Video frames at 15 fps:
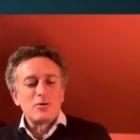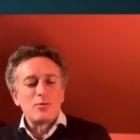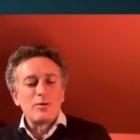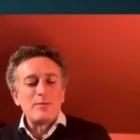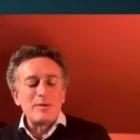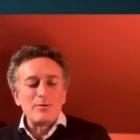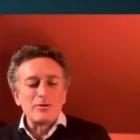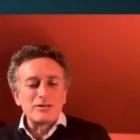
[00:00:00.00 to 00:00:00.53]
So
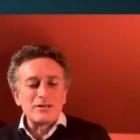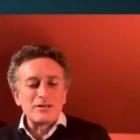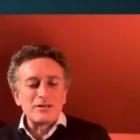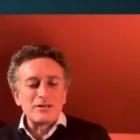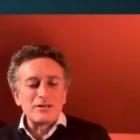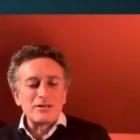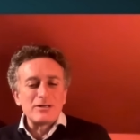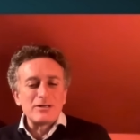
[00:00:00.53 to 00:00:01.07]
when people
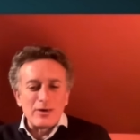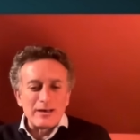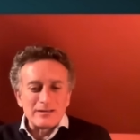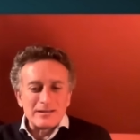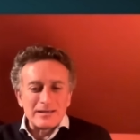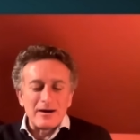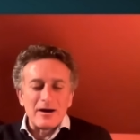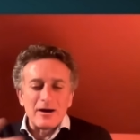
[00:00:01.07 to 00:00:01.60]
say you're
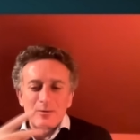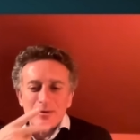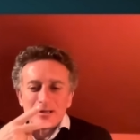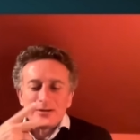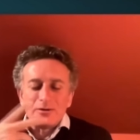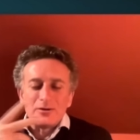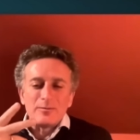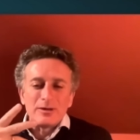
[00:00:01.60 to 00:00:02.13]
smoking a cigar,
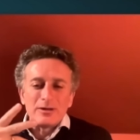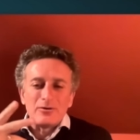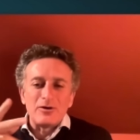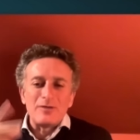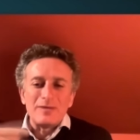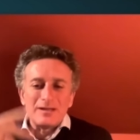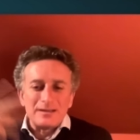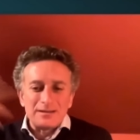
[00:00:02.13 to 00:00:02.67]
but
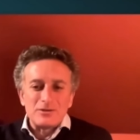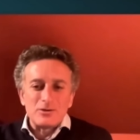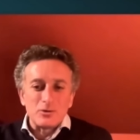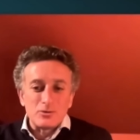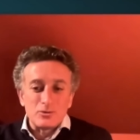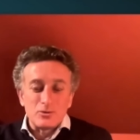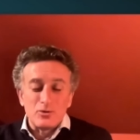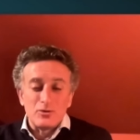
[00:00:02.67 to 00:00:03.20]
you're emitting
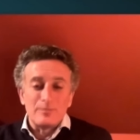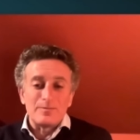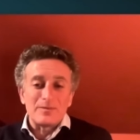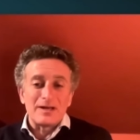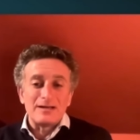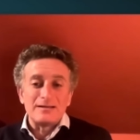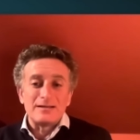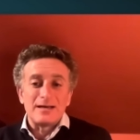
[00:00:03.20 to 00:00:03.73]
CO2,
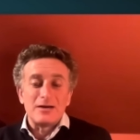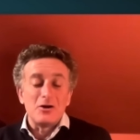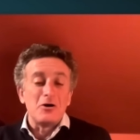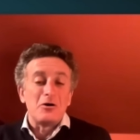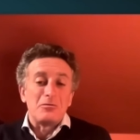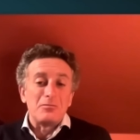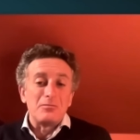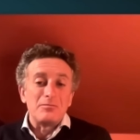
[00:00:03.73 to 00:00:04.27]
I say
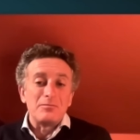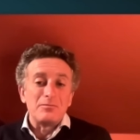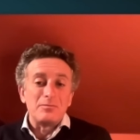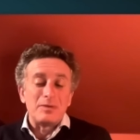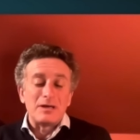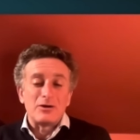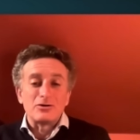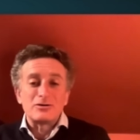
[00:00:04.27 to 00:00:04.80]
no,
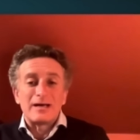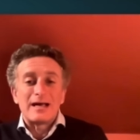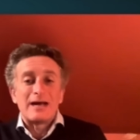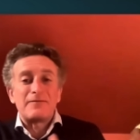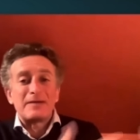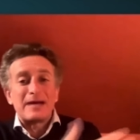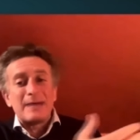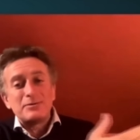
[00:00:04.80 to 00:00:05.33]
because
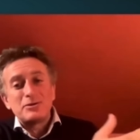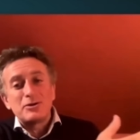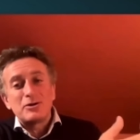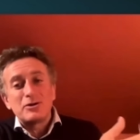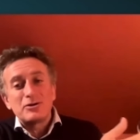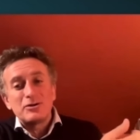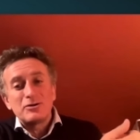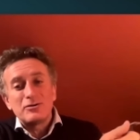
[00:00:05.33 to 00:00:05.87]
I have
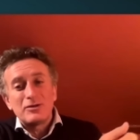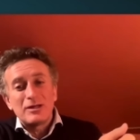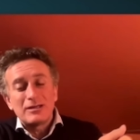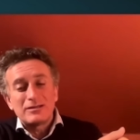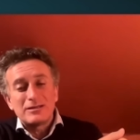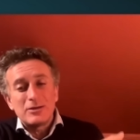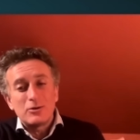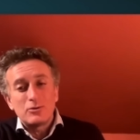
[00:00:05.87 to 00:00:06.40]
captured
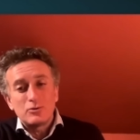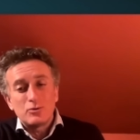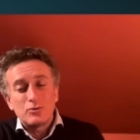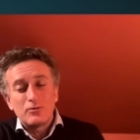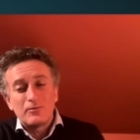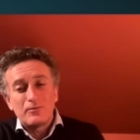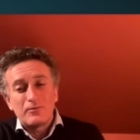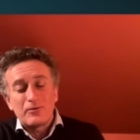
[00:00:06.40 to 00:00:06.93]
the
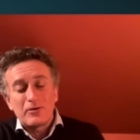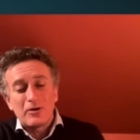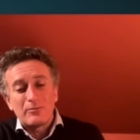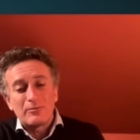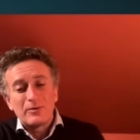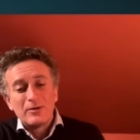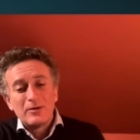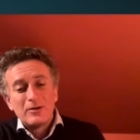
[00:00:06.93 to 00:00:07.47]
CO2
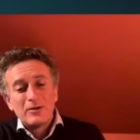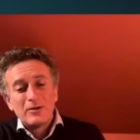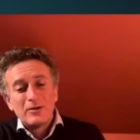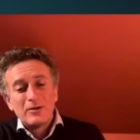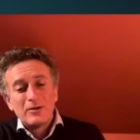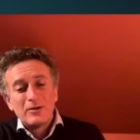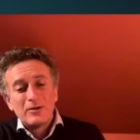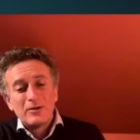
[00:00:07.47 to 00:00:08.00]
from
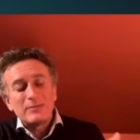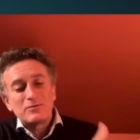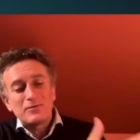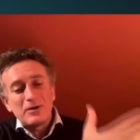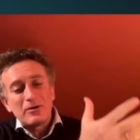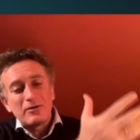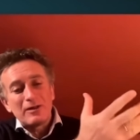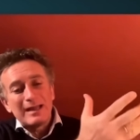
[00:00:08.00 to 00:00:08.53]
the
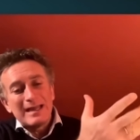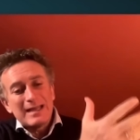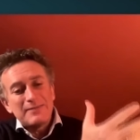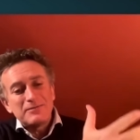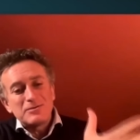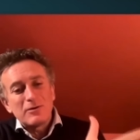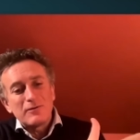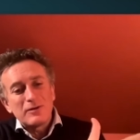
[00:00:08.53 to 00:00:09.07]
atmosphere, the
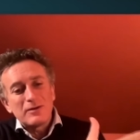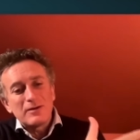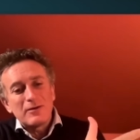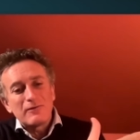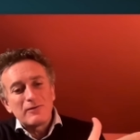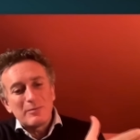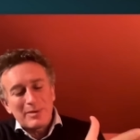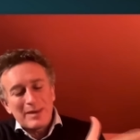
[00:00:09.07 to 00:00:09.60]
leaves of
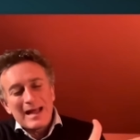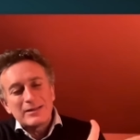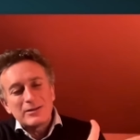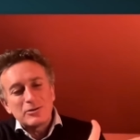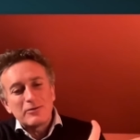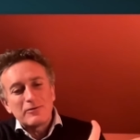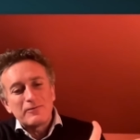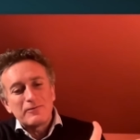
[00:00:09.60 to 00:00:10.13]
the
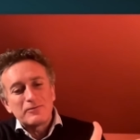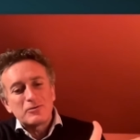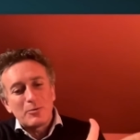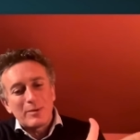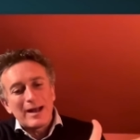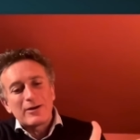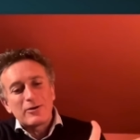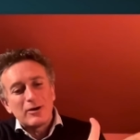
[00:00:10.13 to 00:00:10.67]
plant of
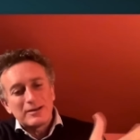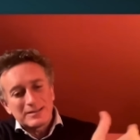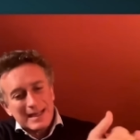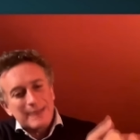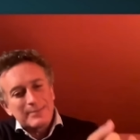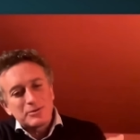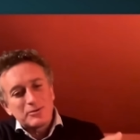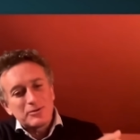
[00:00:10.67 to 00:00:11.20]
tobacco
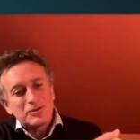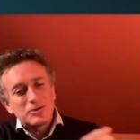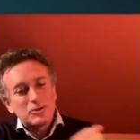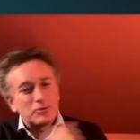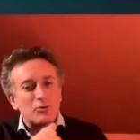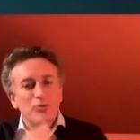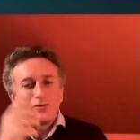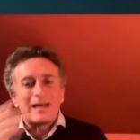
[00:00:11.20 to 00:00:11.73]
has captured the
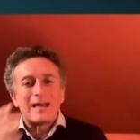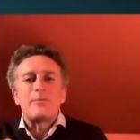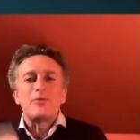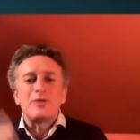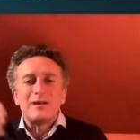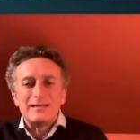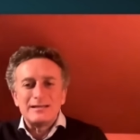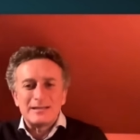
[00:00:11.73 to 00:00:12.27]
CO2
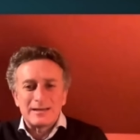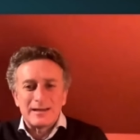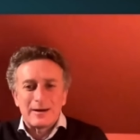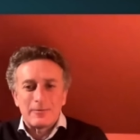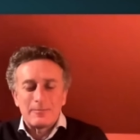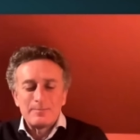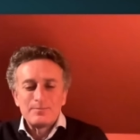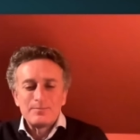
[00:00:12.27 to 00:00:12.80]
that I'm
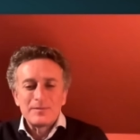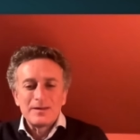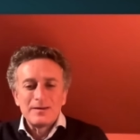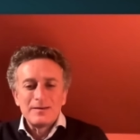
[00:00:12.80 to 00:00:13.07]
releasing now.